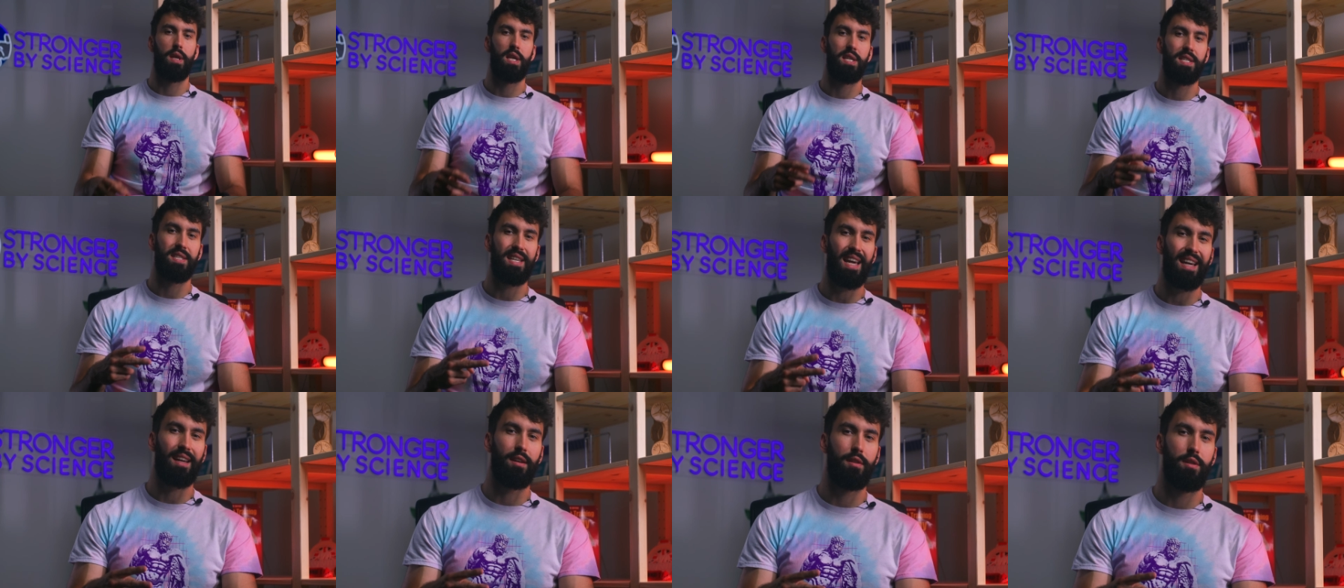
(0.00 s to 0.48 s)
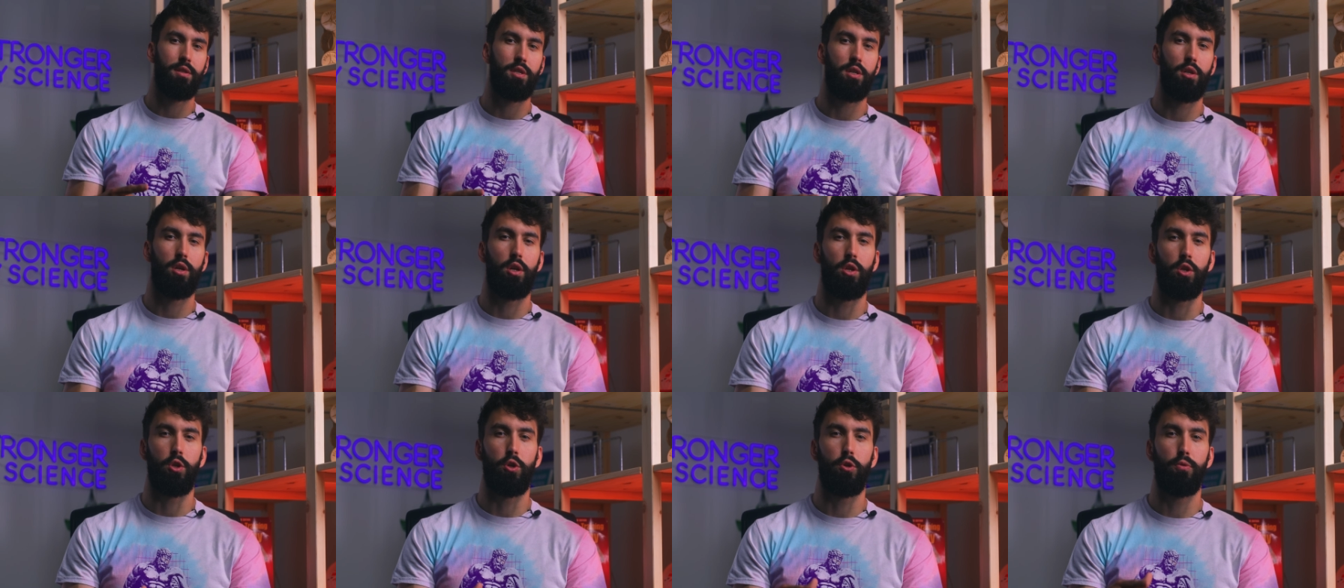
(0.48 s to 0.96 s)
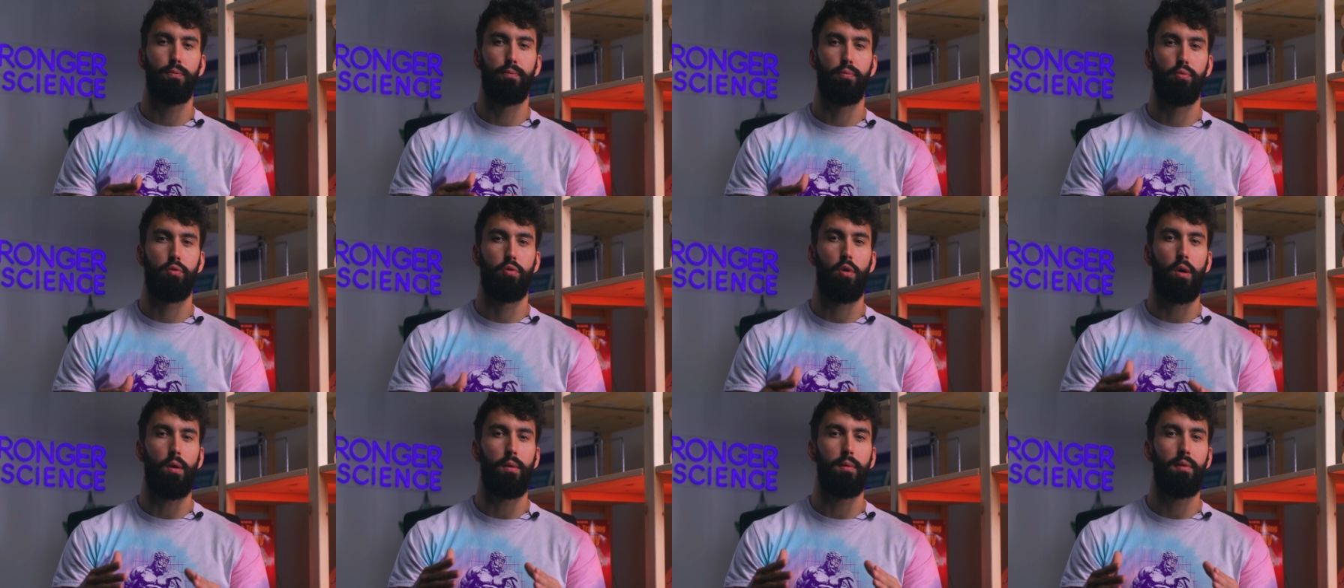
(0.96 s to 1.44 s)
Second, you
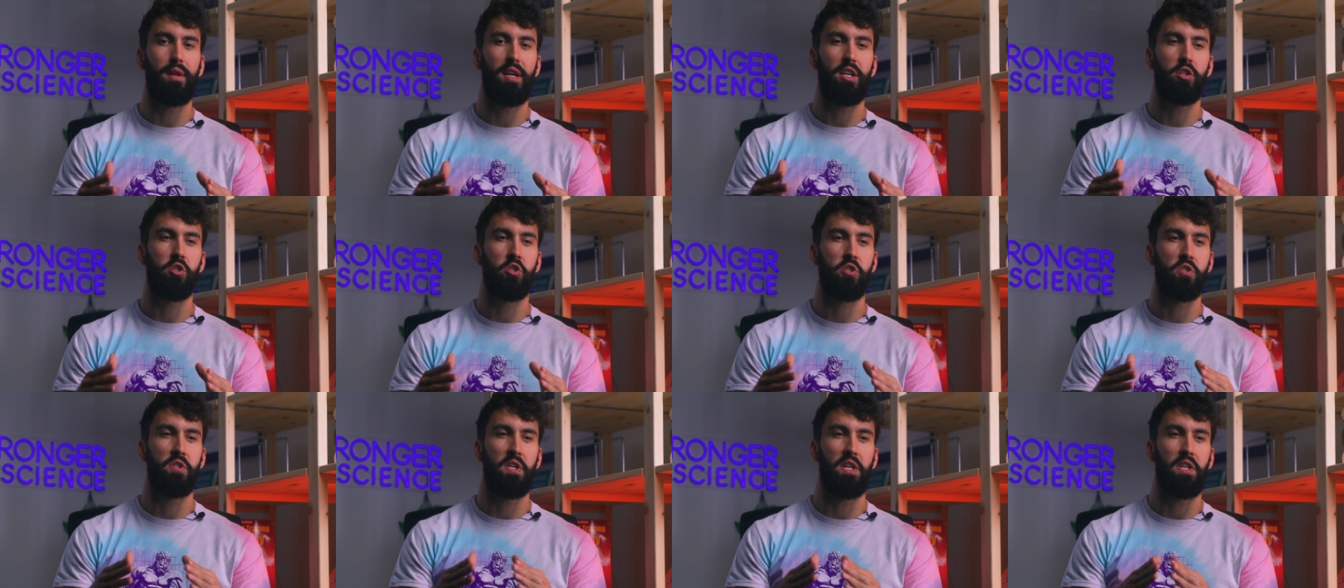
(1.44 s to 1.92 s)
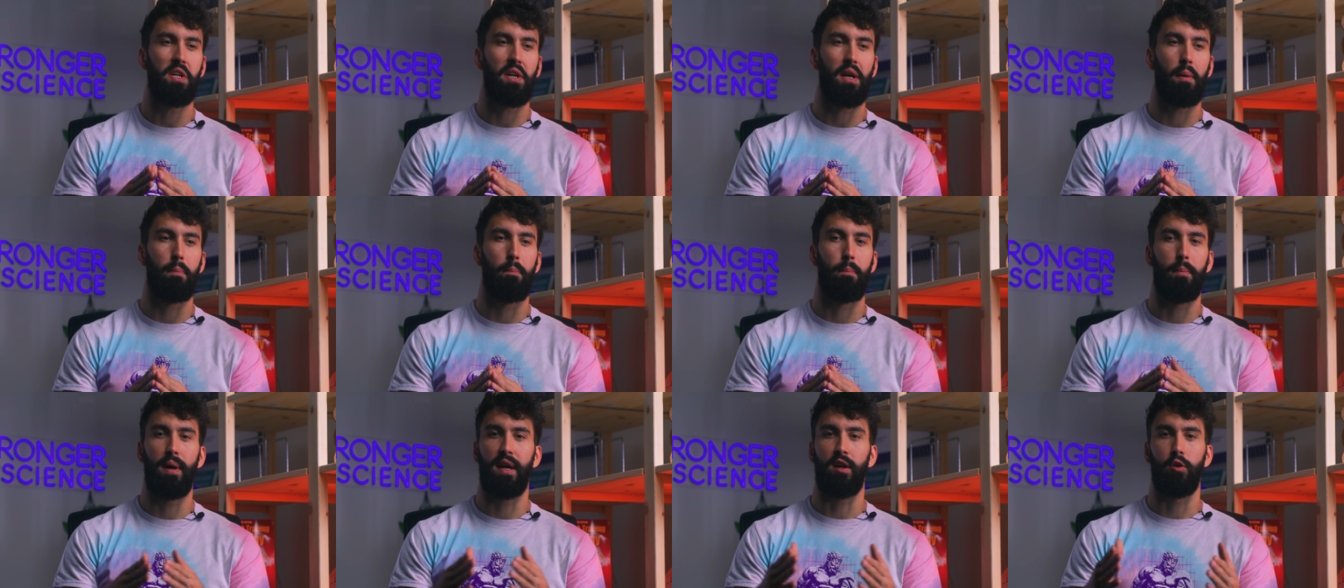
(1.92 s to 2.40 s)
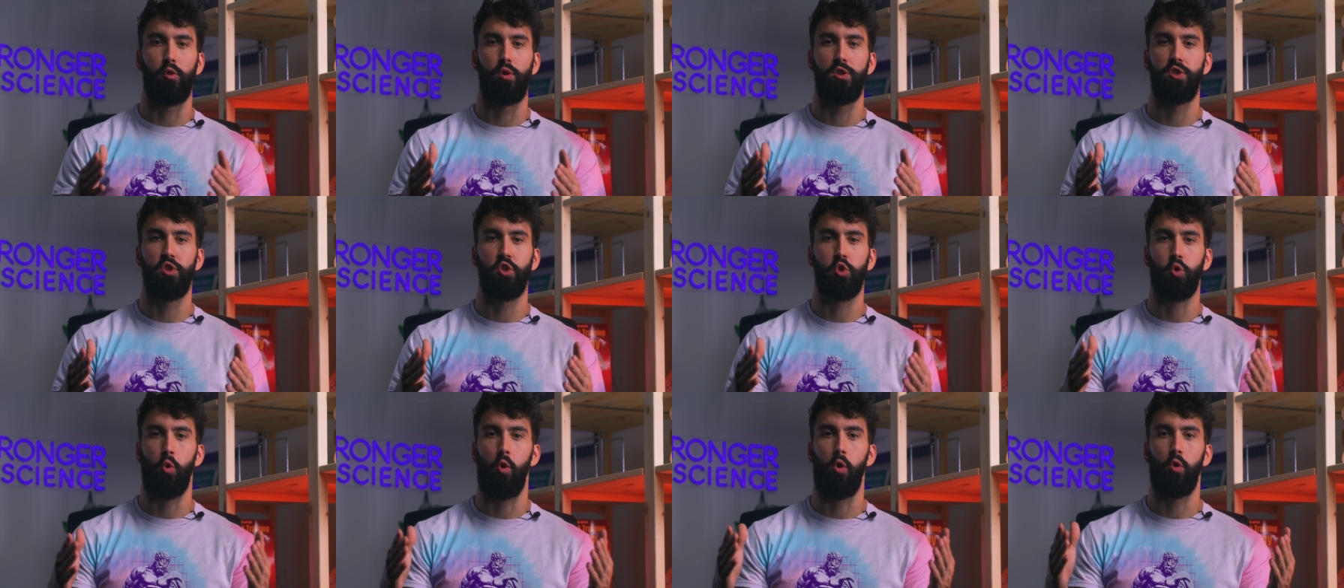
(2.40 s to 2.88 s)
probably just need to get bigger
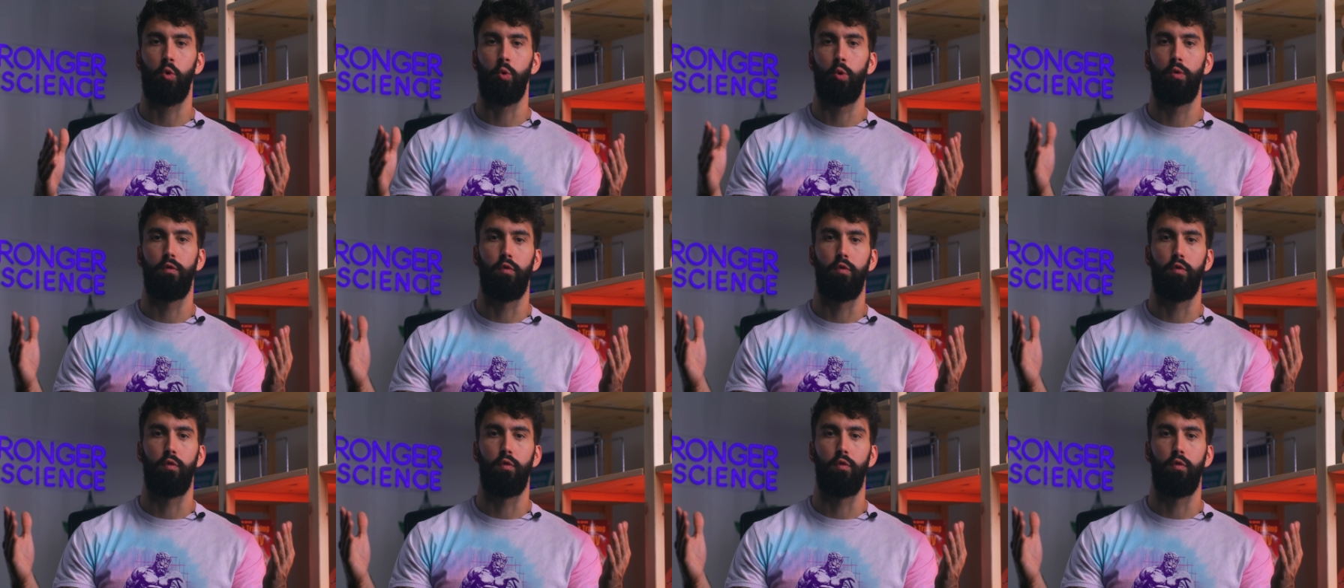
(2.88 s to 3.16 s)
and stronger